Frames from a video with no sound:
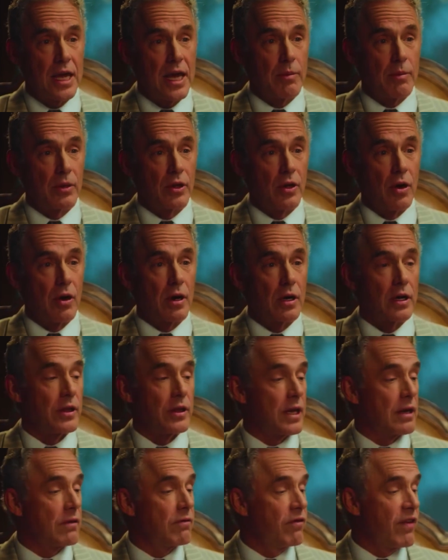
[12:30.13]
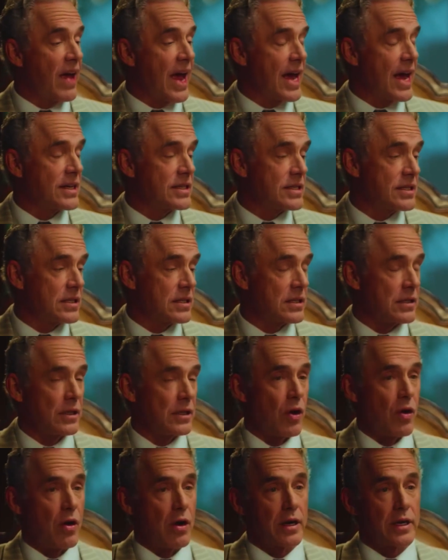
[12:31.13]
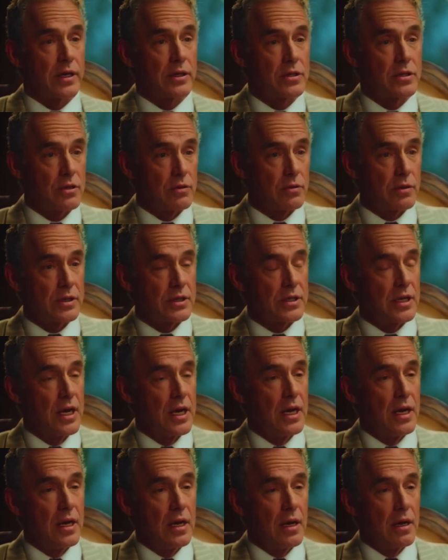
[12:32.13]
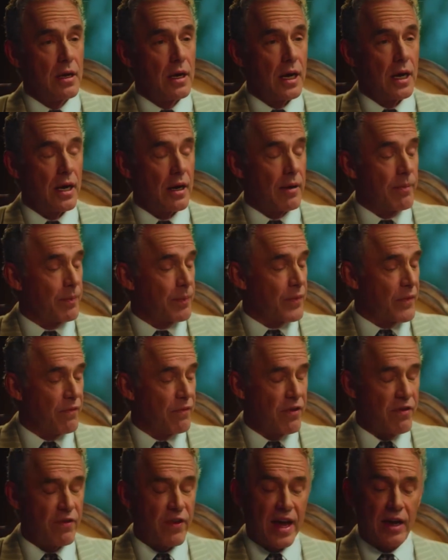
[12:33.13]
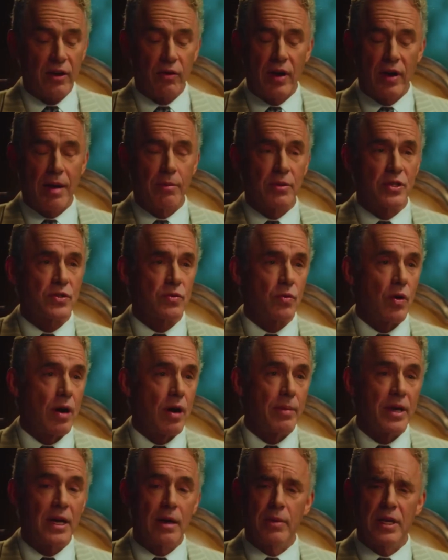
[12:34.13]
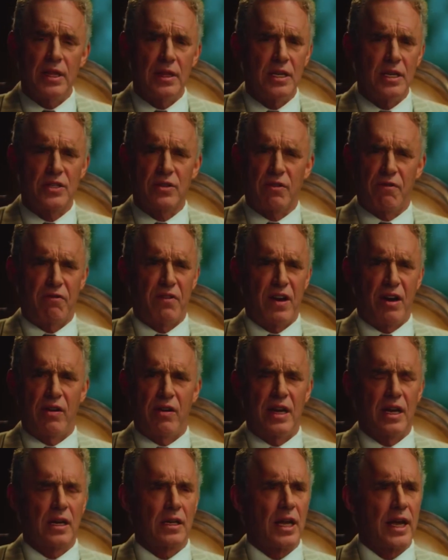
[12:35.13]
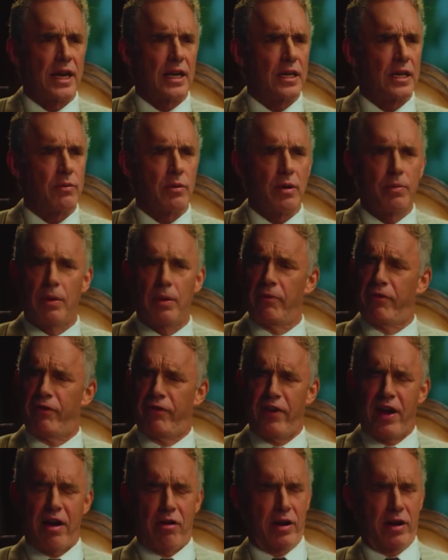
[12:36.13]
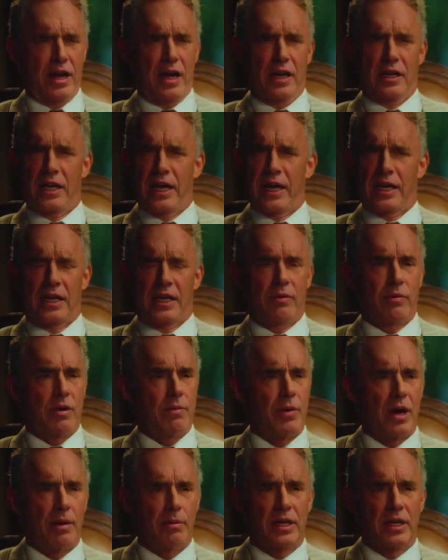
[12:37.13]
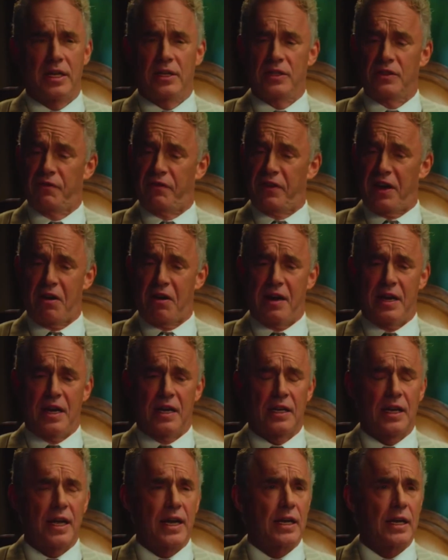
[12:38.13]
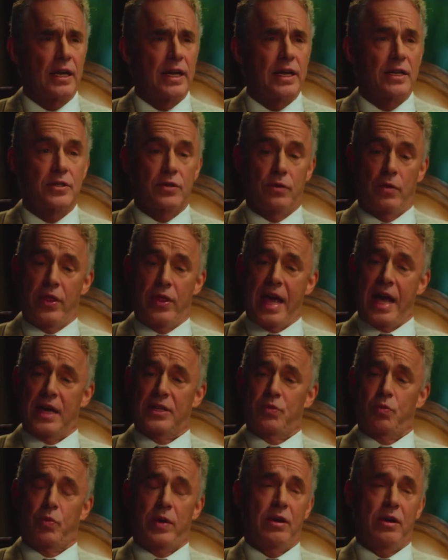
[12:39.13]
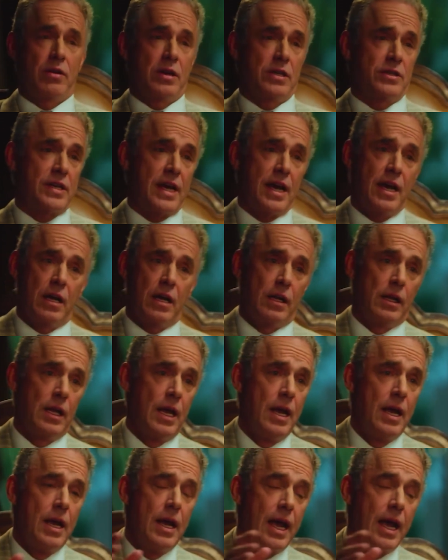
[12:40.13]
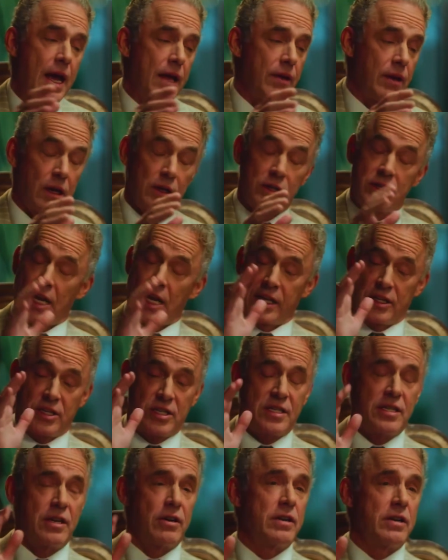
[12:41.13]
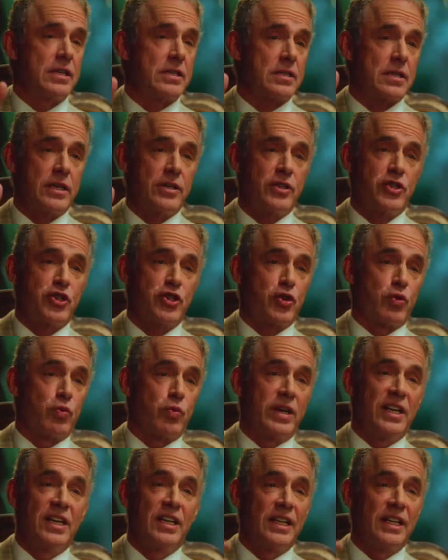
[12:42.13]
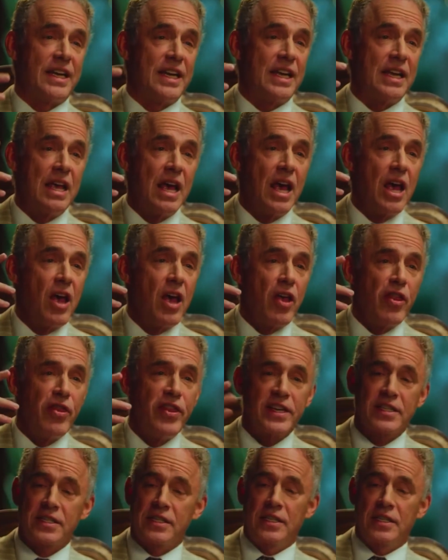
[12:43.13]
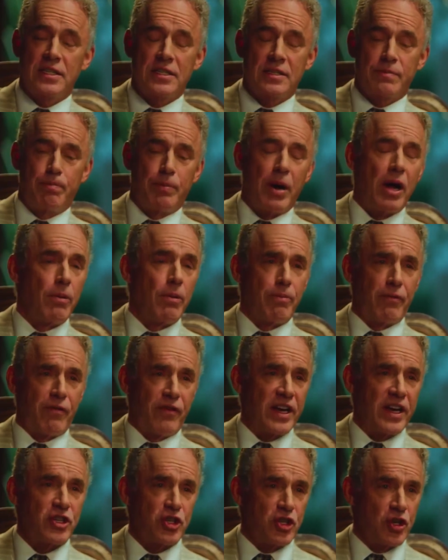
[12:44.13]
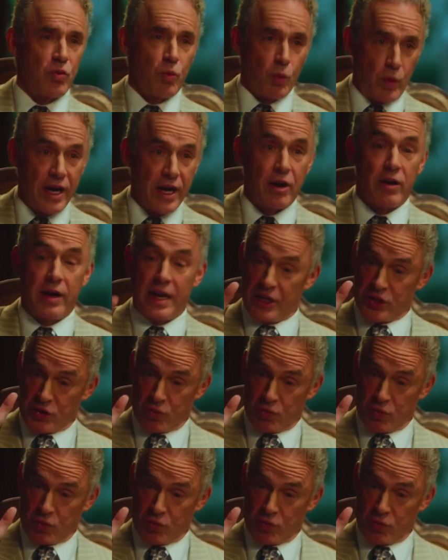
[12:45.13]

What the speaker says: came along, and that Vance is along, and so is Vivek Ramaswamy. I mean, these are very unlikely Republicans, very unlikely. And so that's weird as hell. And it's like, seriously, surreally, this is Pulp Fiction weird. It's